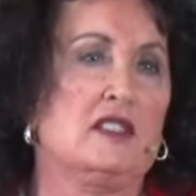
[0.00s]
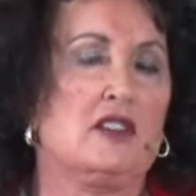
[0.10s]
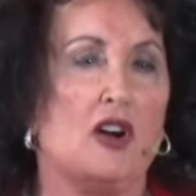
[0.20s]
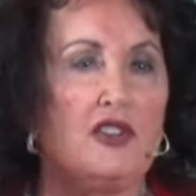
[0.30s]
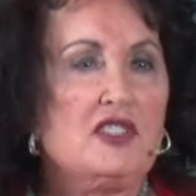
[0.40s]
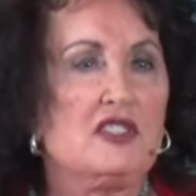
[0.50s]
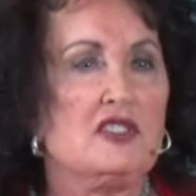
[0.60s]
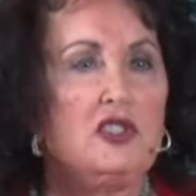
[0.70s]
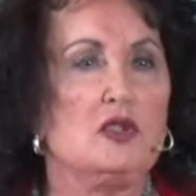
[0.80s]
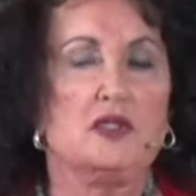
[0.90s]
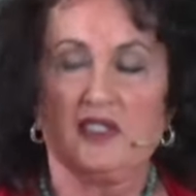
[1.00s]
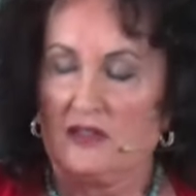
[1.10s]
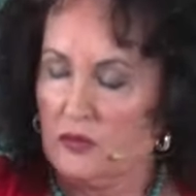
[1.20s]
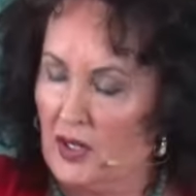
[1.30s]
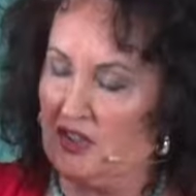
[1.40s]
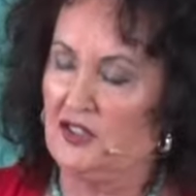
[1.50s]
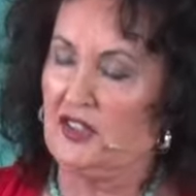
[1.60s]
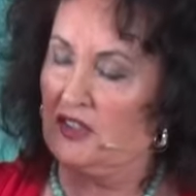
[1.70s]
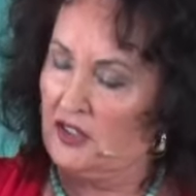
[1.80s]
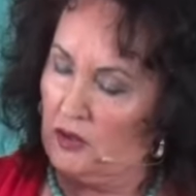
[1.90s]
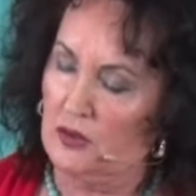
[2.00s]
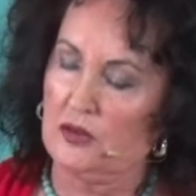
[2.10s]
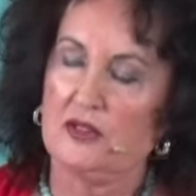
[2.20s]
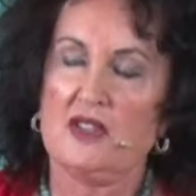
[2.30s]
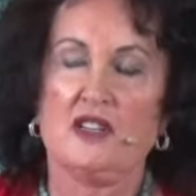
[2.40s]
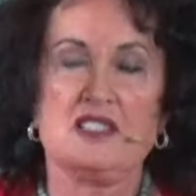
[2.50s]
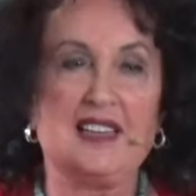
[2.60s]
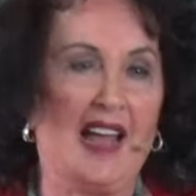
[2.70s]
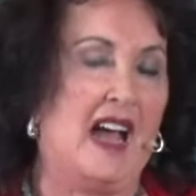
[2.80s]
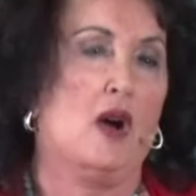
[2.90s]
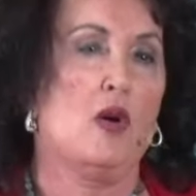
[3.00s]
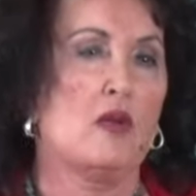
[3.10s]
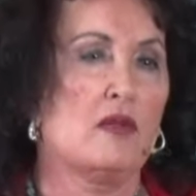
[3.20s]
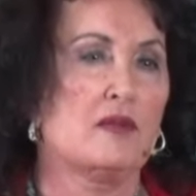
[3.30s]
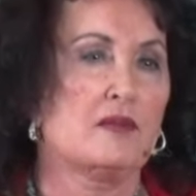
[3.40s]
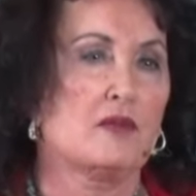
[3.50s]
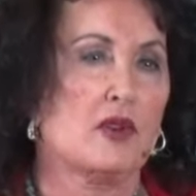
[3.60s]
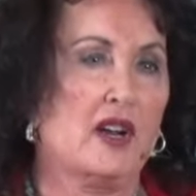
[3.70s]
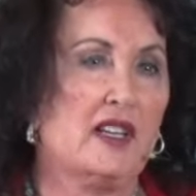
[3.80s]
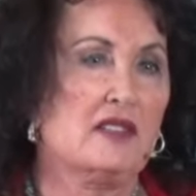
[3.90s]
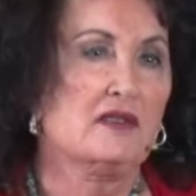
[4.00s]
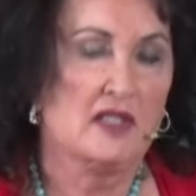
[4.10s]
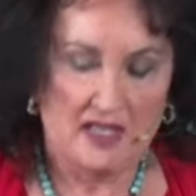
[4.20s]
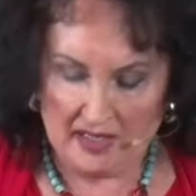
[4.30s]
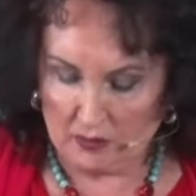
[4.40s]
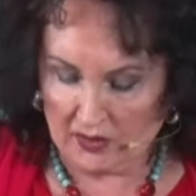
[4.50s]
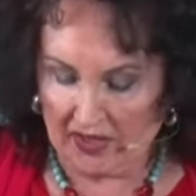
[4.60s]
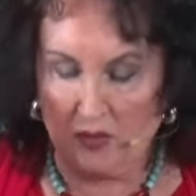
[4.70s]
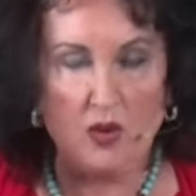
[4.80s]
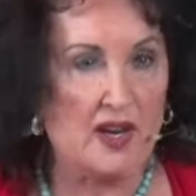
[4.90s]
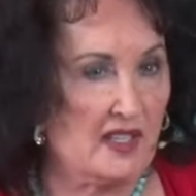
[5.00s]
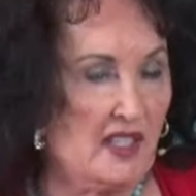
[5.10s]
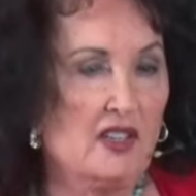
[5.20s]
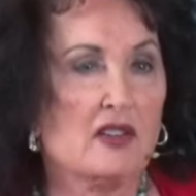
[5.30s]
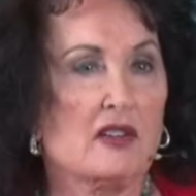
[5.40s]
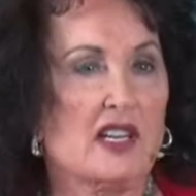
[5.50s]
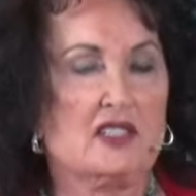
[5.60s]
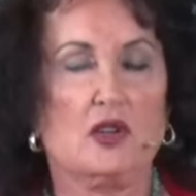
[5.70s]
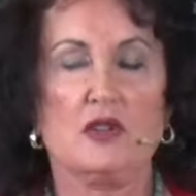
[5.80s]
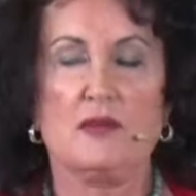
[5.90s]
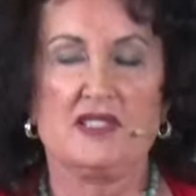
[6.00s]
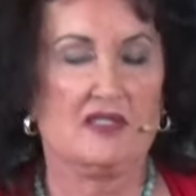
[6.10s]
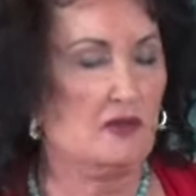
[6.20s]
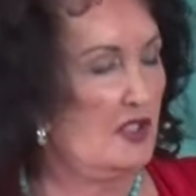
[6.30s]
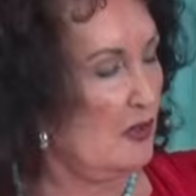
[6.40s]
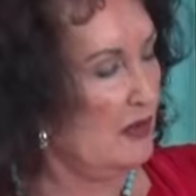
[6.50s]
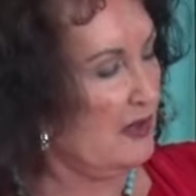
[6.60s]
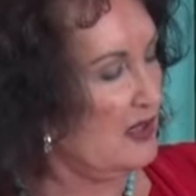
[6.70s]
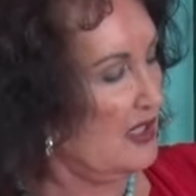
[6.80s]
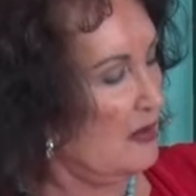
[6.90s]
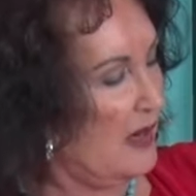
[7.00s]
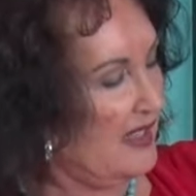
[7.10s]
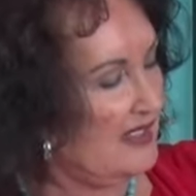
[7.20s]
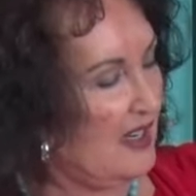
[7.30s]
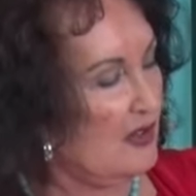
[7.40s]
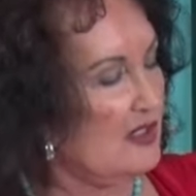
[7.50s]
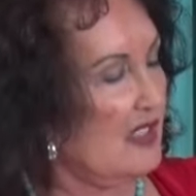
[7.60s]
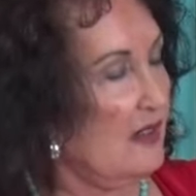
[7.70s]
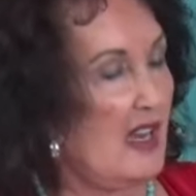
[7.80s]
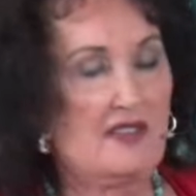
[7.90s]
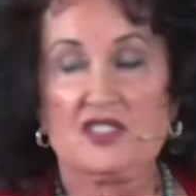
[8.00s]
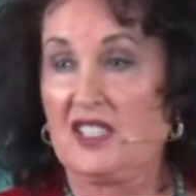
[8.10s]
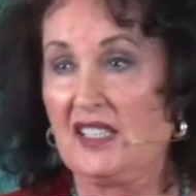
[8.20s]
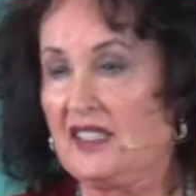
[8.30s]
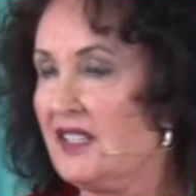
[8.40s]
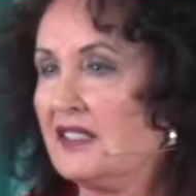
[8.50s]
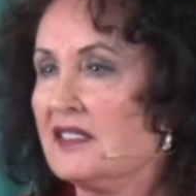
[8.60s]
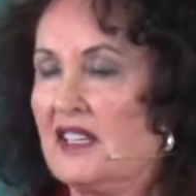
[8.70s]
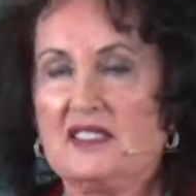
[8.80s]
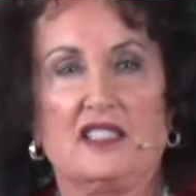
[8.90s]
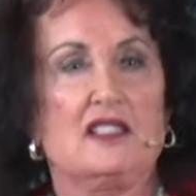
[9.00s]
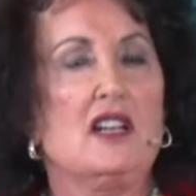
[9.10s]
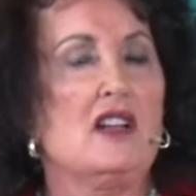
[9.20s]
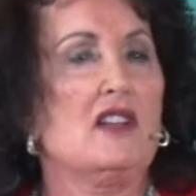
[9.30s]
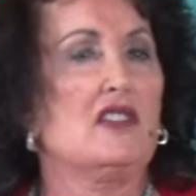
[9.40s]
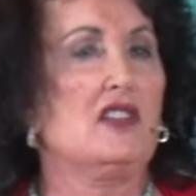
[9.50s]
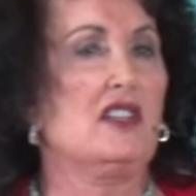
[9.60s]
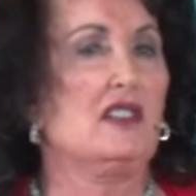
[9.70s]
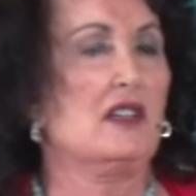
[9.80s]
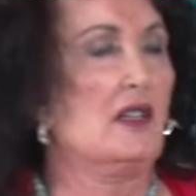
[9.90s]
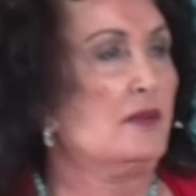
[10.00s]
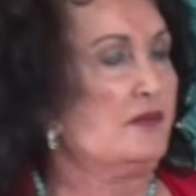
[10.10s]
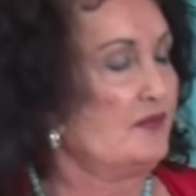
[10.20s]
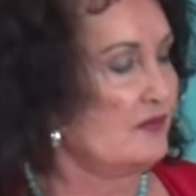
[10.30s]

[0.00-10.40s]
All you can do is what you can do now, right? And when they want to hear, I told him, I said, when he was going to buy his house, I, have studied this. I said, the um,